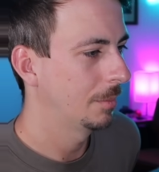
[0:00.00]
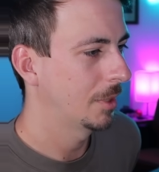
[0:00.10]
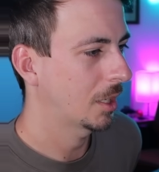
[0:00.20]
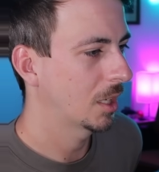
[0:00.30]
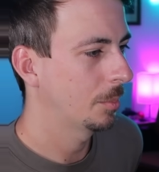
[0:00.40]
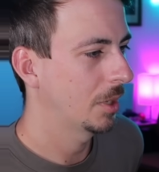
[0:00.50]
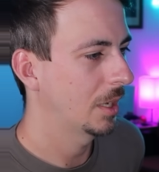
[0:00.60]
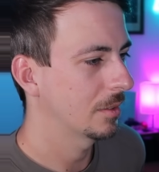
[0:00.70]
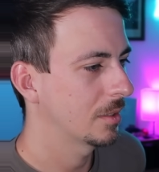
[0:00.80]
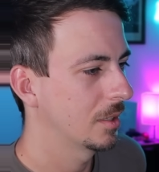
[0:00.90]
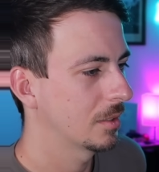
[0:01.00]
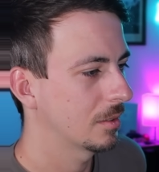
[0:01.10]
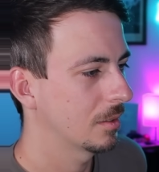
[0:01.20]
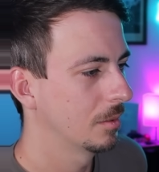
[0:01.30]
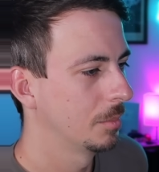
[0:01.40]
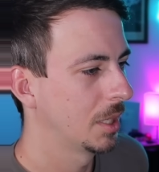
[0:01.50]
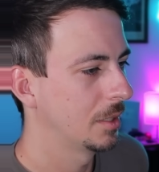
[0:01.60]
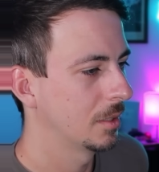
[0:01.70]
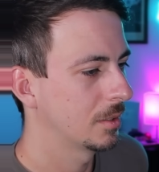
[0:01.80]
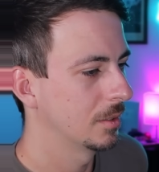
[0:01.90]
I'm not going to pronounce this, but
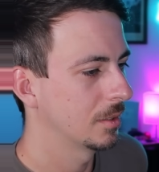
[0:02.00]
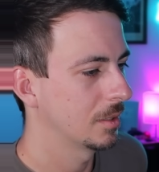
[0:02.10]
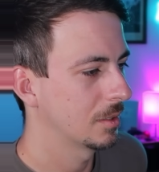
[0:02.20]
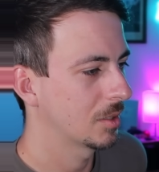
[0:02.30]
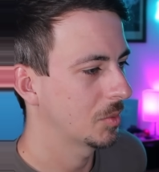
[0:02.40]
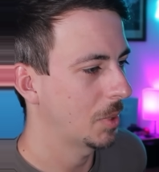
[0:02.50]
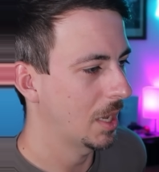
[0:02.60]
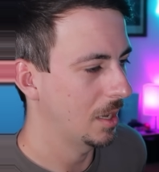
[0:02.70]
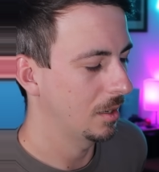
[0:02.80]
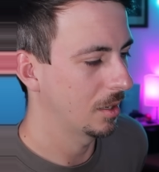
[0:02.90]
this is in Spain.